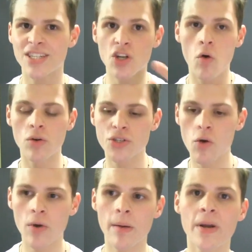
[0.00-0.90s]
so
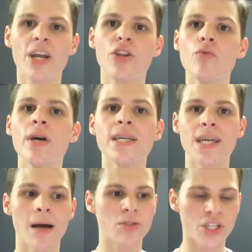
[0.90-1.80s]
what I'm gonna do is
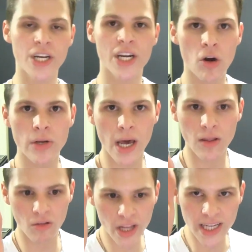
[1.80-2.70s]
I'm just gonna go
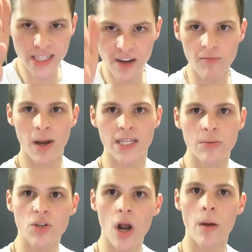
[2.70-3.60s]
down the list of my
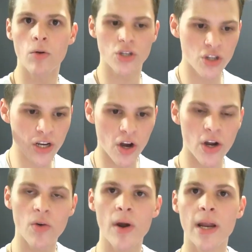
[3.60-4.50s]
subscribers, click
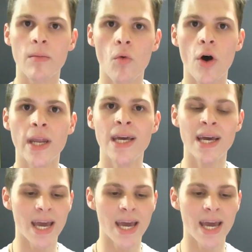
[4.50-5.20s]
on a random one,